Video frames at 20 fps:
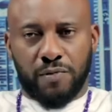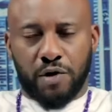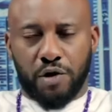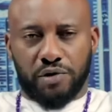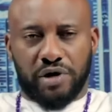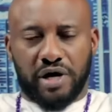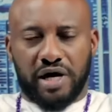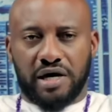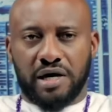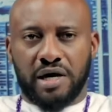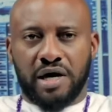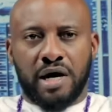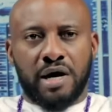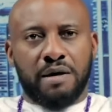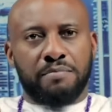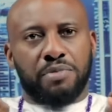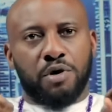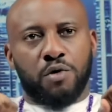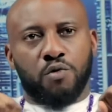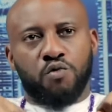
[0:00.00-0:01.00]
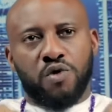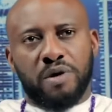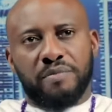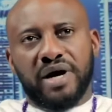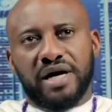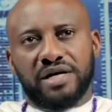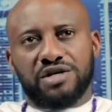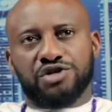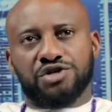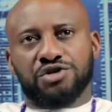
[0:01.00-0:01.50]
Okay? But
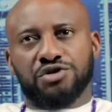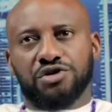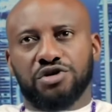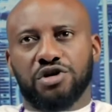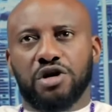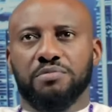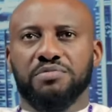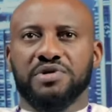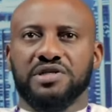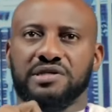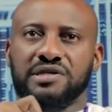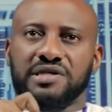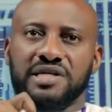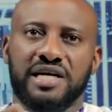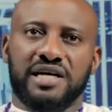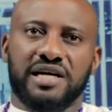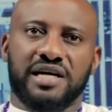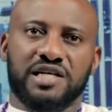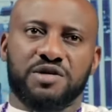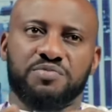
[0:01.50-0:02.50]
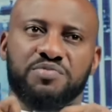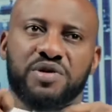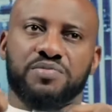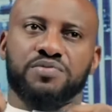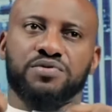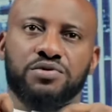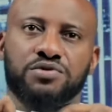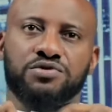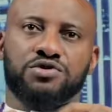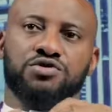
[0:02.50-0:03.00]
women should not be seen as
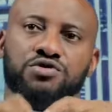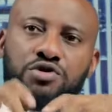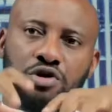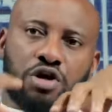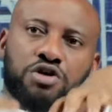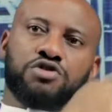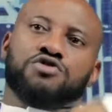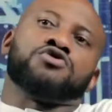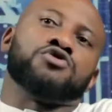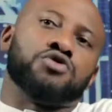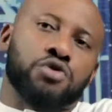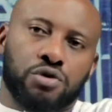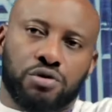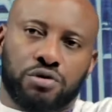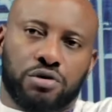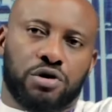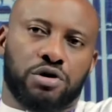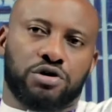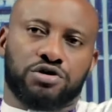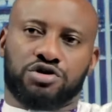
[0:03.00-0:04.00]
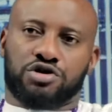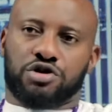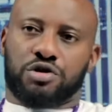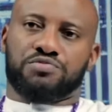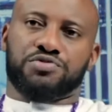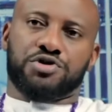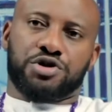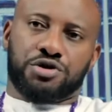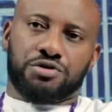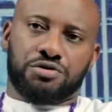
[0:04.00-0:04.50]
people to control or
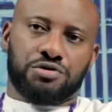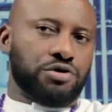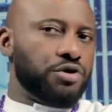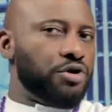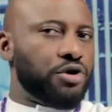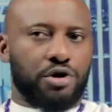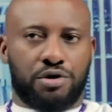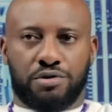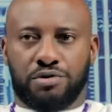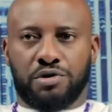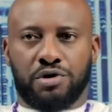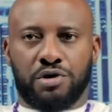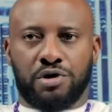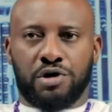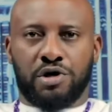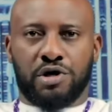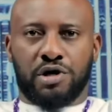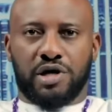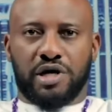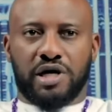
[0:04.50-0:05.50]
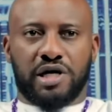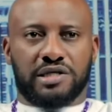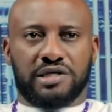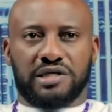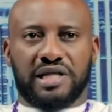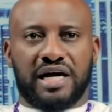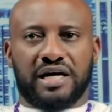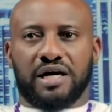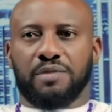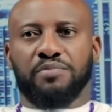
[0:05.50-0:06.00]
subdue. No.
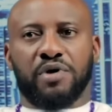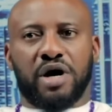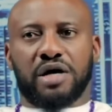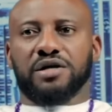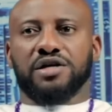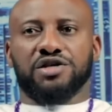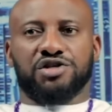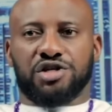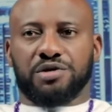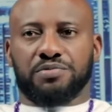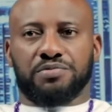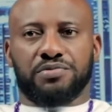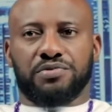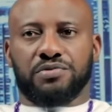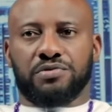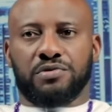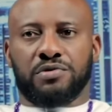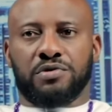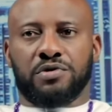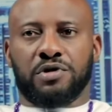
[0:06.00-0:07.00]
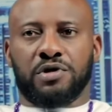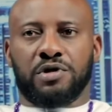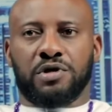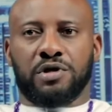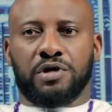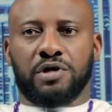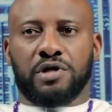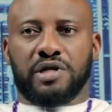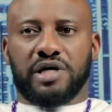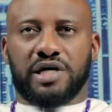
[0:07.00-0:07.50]
It's like a partnership.
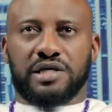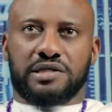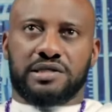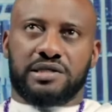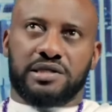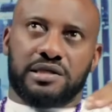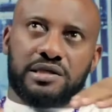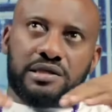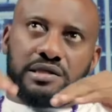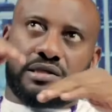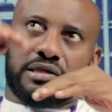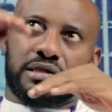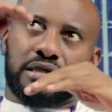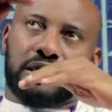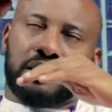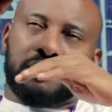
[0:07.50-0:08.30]
There's the...